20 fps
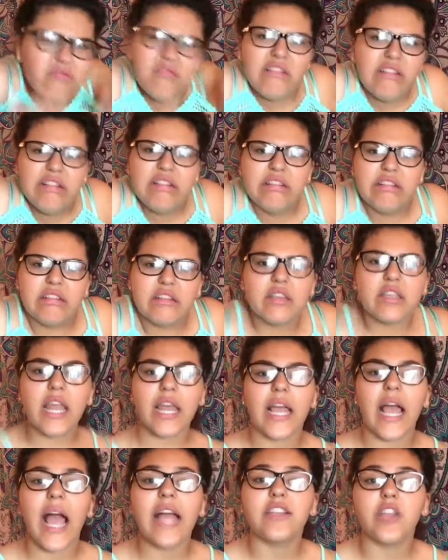
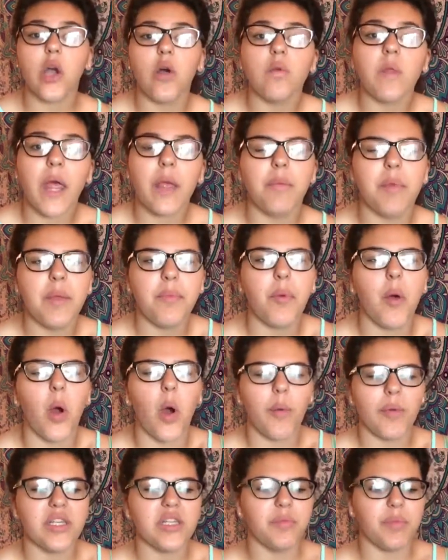I don't like people
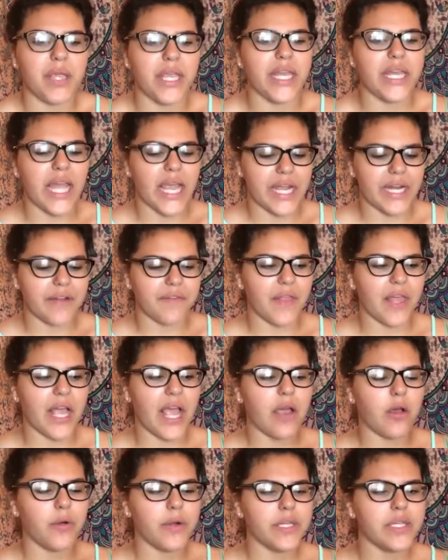always being negative. Like,
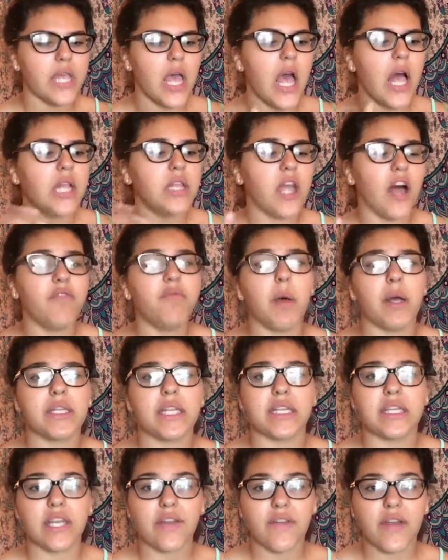I always love
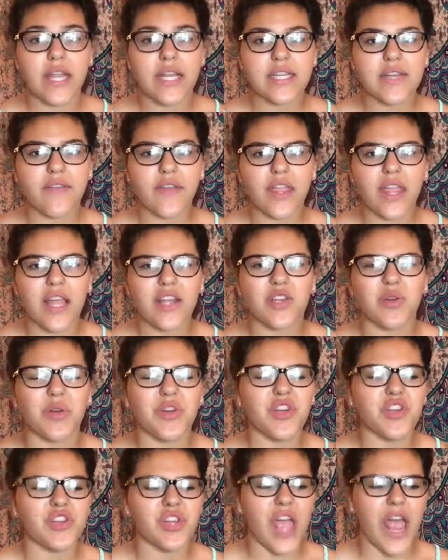positivity and stuff like that, so it
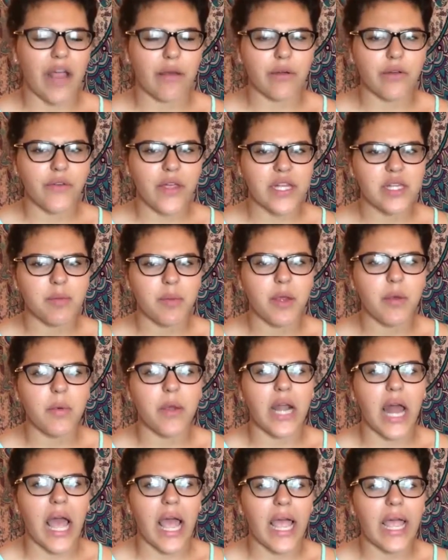just aggravates me
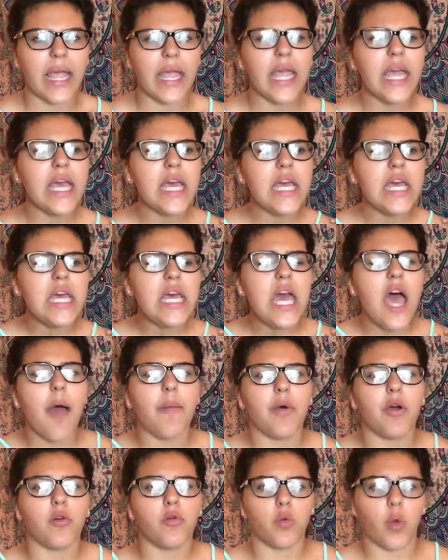when I
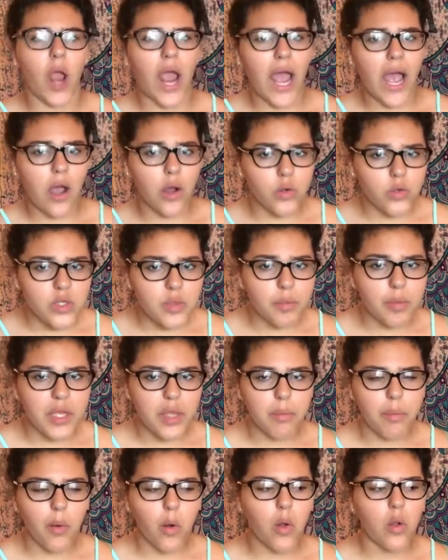am around
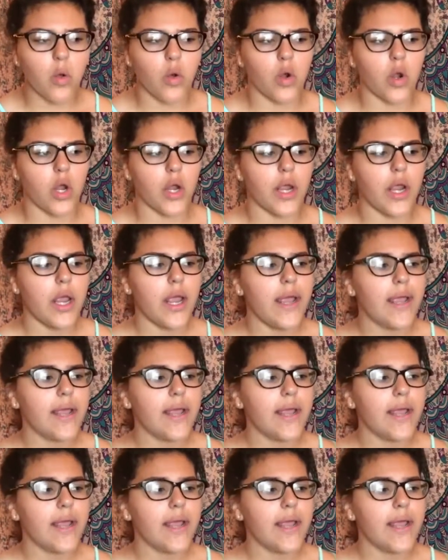people or